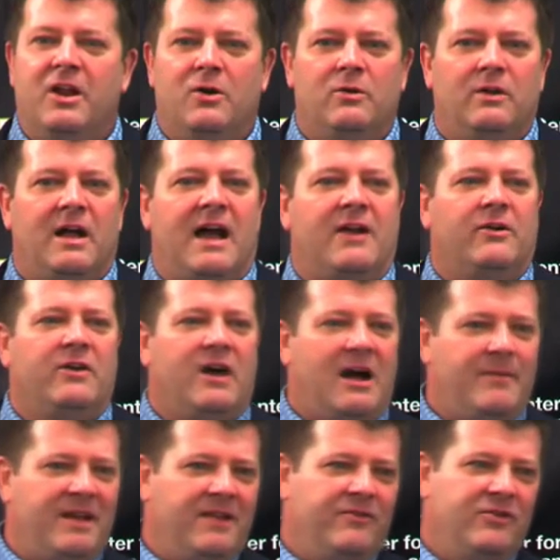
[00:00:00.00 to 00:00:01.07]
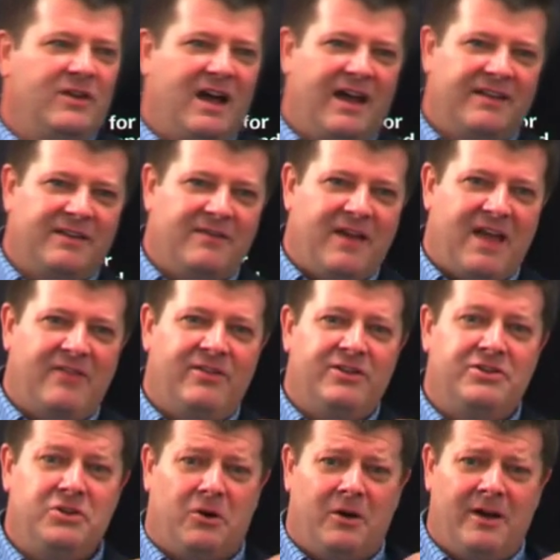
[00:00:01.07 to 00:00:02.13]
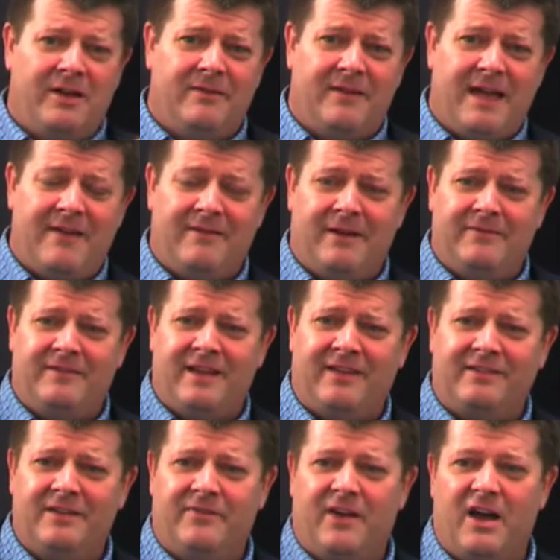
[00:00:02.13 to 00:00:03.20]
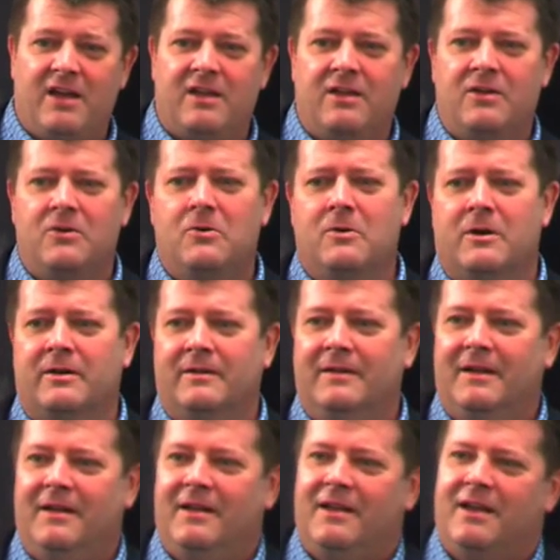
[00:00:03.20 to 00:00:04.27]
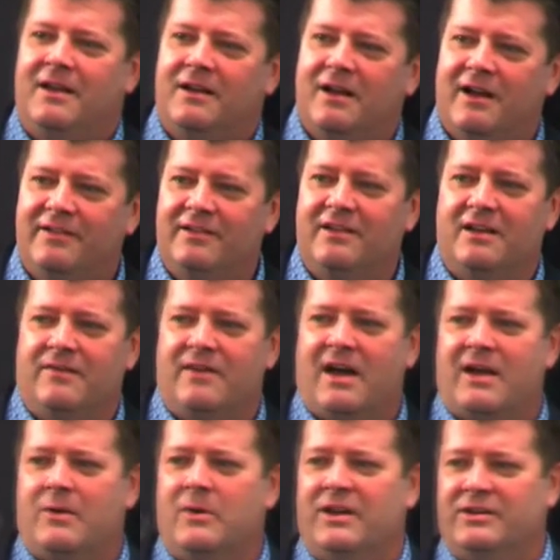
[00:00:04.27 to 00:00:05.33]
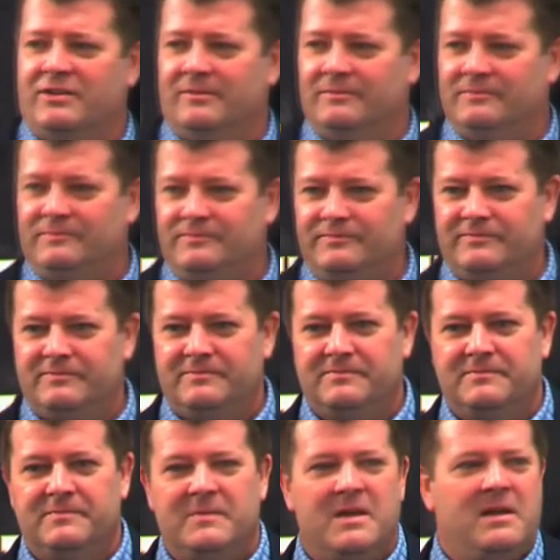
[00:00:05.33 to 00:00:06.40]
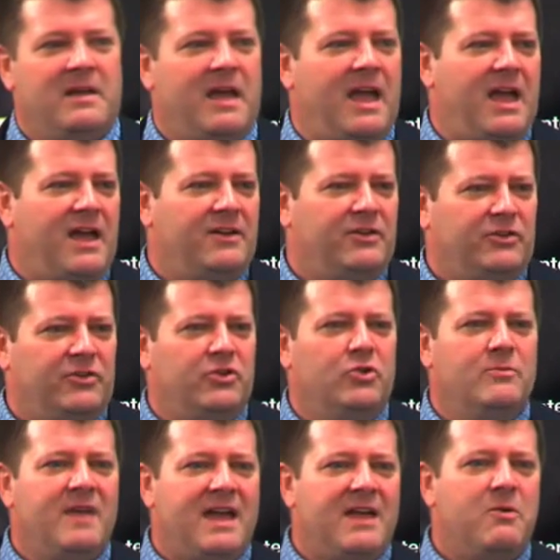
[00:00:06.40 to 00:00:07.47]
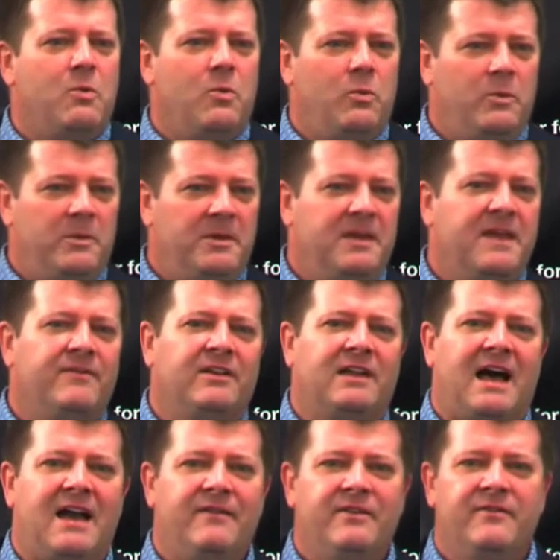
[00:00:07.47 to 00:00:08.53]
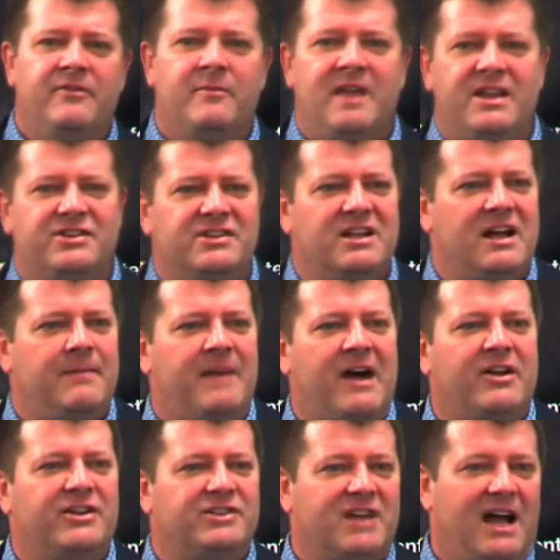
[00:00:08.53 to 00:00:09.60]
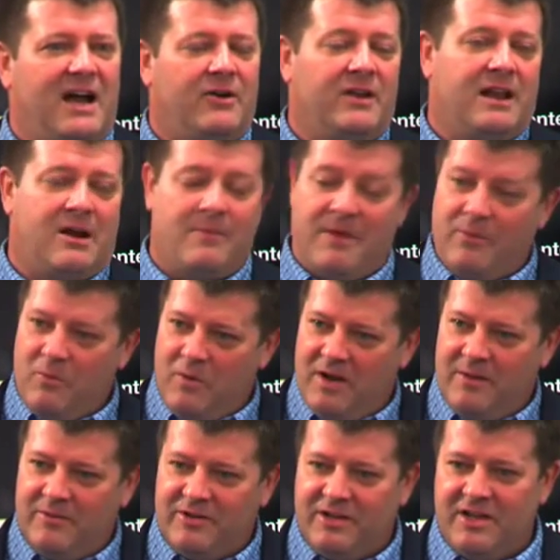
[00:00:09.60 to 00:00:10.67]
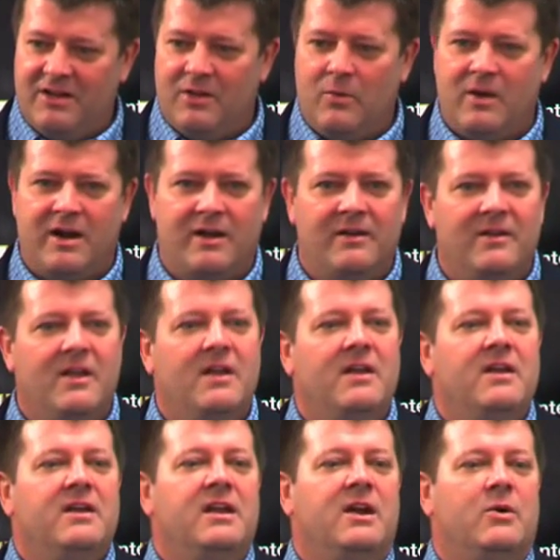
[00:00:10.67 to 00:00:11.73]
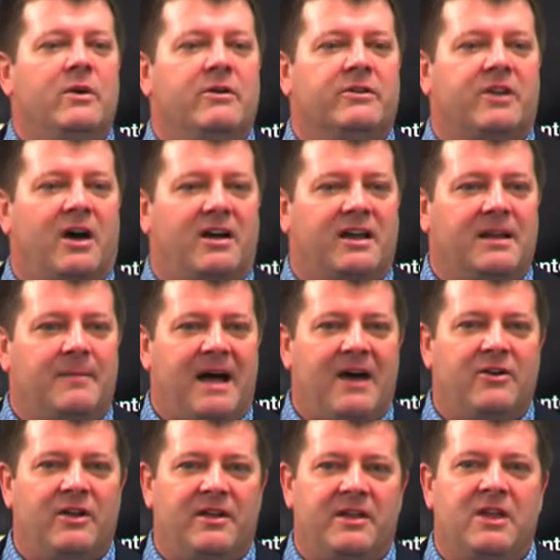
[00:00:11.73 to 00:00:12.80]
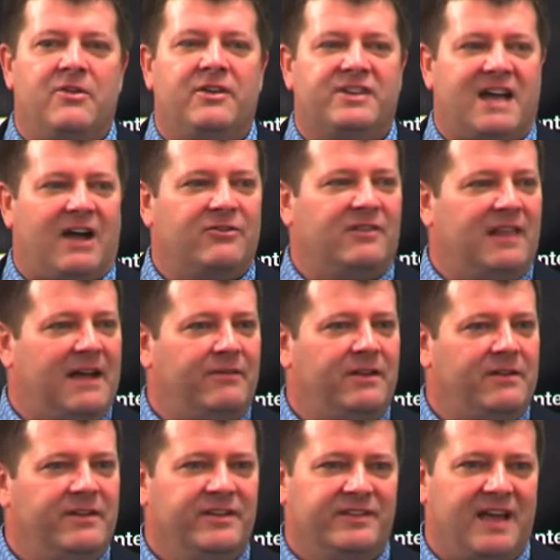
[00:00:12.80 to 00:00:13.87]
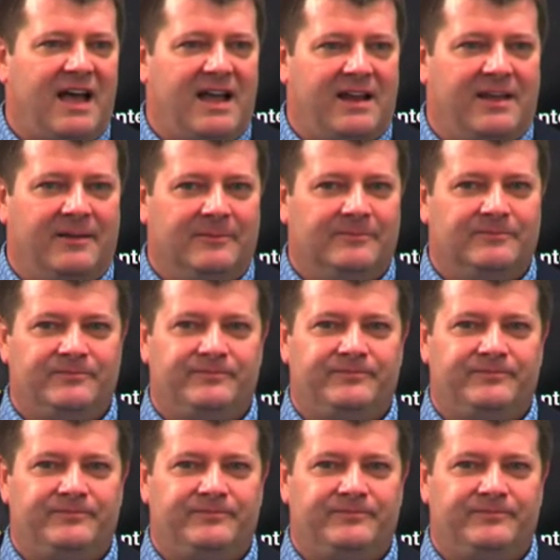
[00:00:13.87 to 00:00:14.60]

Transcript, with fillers: You know, I don't know how many of you guys have had the joy of testifying in court in a custody evaluation. And you may give a lot of information about a child. And I remember one in particular where, you know, we were talking about, you know, the child's level of anxiety.